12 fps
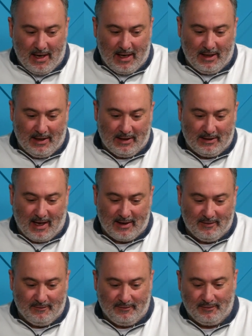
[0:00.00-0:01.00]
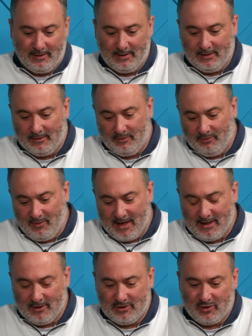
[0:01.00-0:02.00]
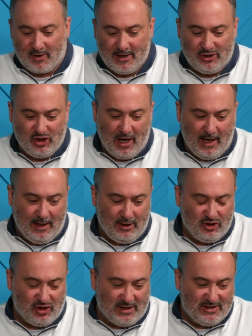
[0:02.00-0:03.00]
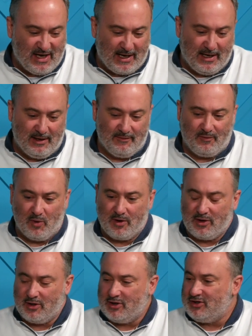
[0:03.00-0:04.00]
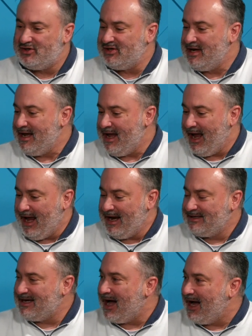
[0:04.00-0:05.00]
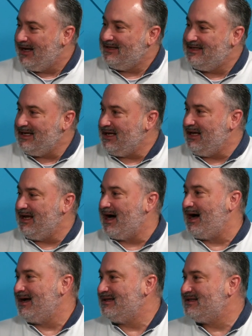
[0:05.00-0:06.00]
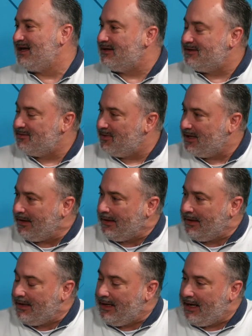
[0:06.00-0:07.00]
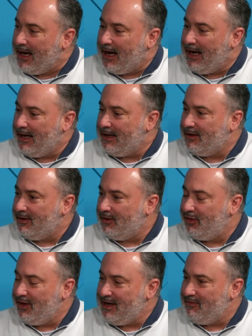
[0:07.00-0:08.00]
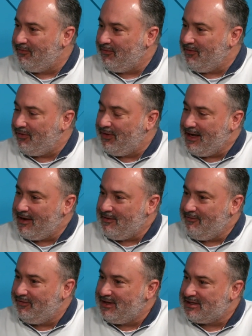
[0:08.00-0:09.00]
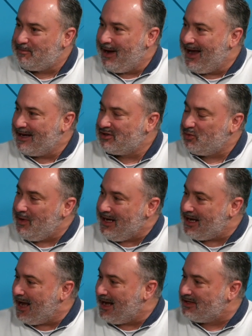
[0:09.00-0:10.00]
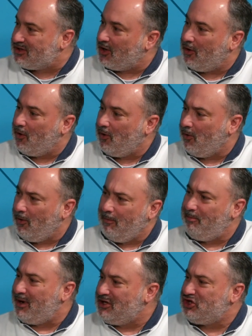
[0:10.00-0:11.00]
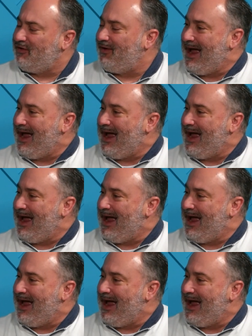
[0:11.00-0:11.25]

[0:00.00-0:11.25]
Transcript: a lot of regulatory change, executive orders, anti-DEI sentiment. Think of this past week as a whole bunch of